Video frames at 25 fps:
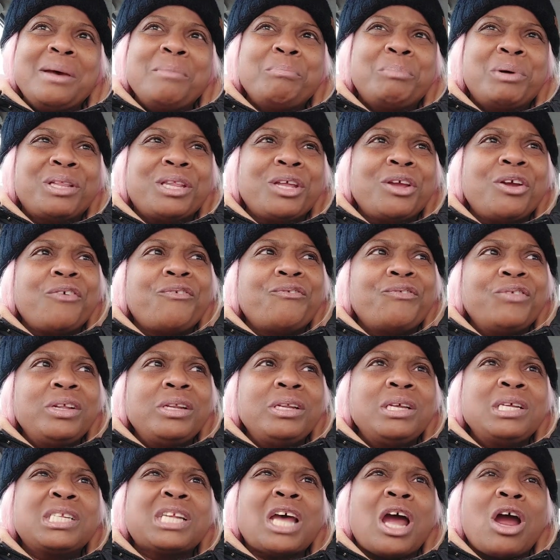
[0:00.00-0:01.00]
but their
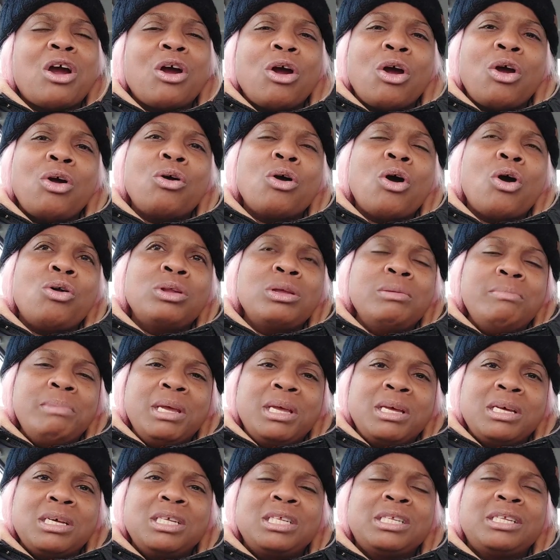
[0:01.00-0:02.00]
feelings are hurt only
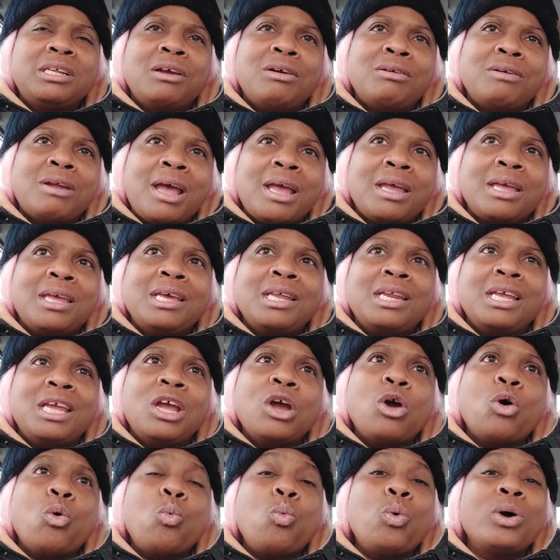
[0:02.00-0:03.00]
because they're not getting
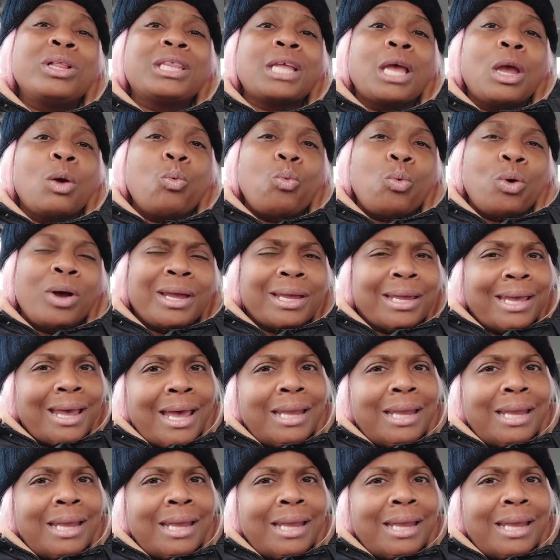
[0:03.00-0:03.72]
what they want.